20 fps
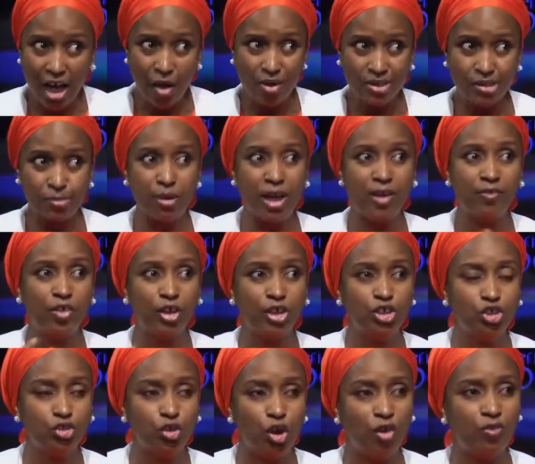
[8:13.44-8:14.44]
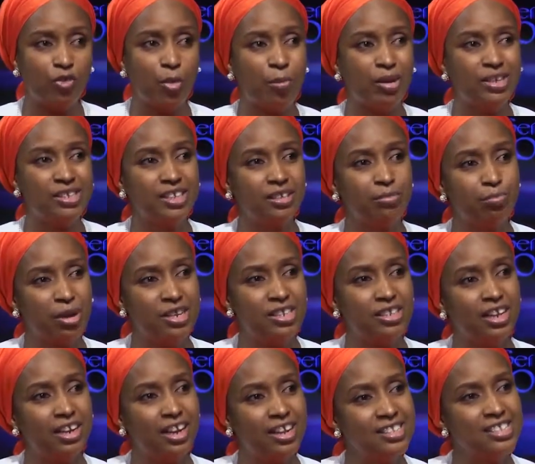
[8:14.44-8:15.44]
ours, by virtue of a
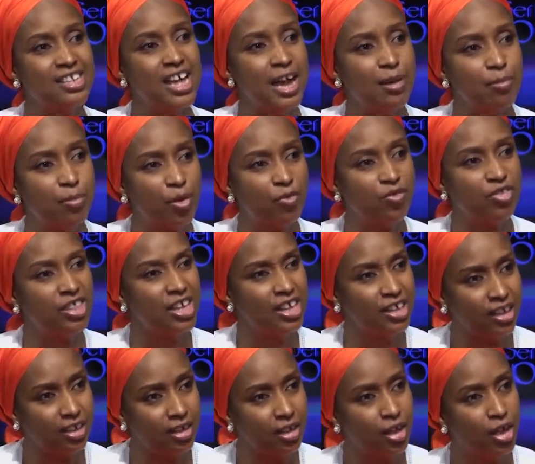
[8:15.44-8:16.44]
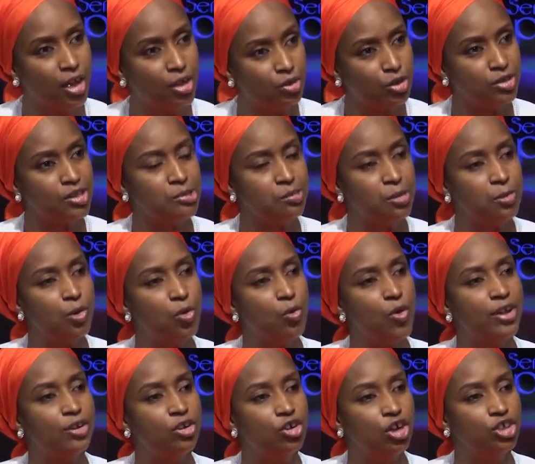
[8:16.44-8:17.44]
particular type of thinking. So these people
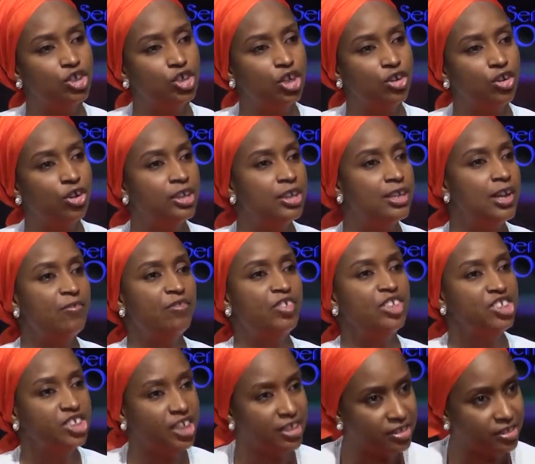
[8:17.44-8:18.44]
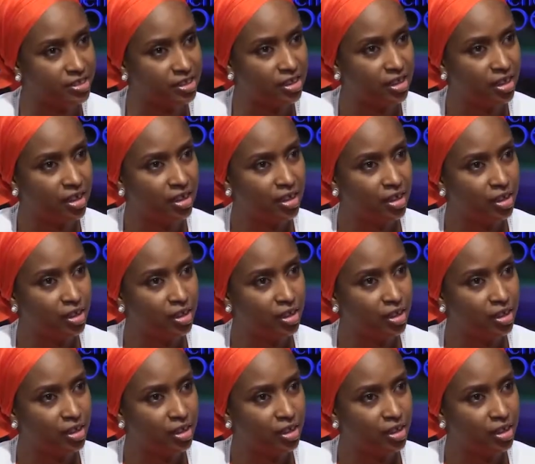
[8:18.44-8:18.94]
were nurtured on inefficiency.